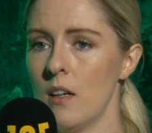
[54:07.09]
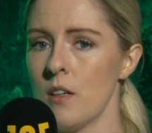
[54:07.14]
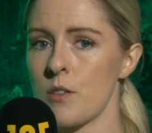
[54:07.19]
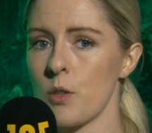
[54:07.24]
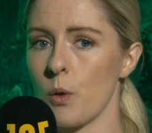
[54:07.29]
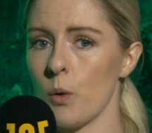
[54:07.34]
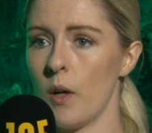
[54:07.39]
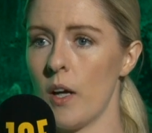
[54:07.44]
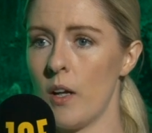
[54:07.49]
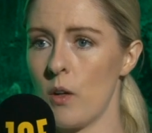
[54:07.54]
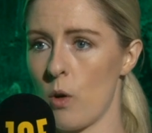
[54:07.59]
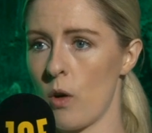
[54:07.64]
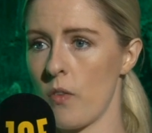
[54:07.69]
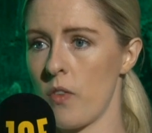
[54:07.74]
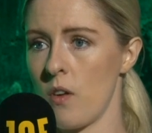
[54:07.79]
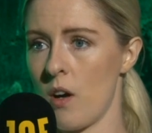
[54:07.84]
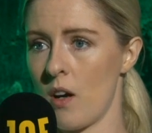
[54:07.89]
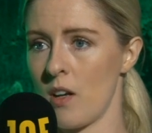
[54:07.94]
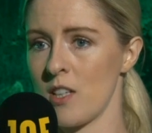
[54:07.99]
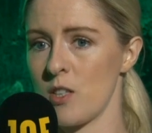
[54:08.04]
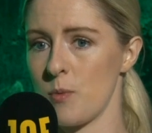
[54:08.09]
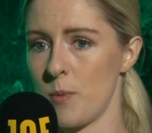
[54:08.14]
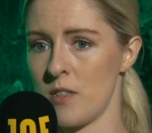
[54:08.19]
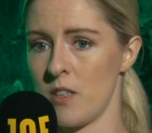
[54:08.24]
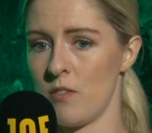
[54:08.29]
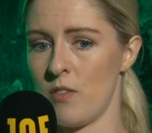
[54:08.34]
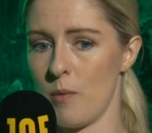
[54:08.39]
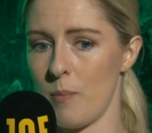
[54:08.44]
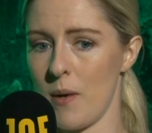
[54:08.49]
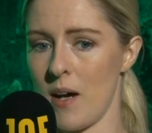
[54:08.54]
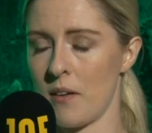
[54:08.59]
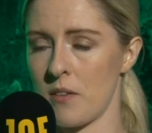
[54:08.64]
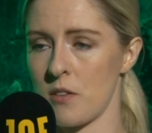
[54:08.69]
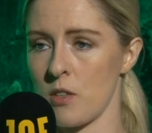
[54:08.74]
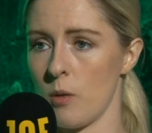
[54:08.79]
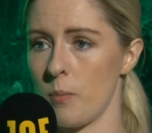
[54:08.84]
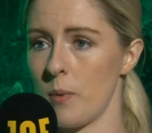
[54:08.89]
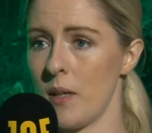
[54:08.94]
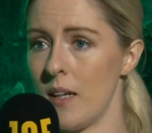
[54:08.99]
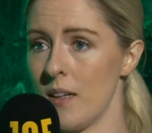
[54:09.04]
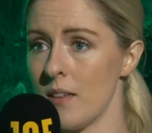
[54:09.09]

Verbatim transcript: So a Northern Ireland specific backstop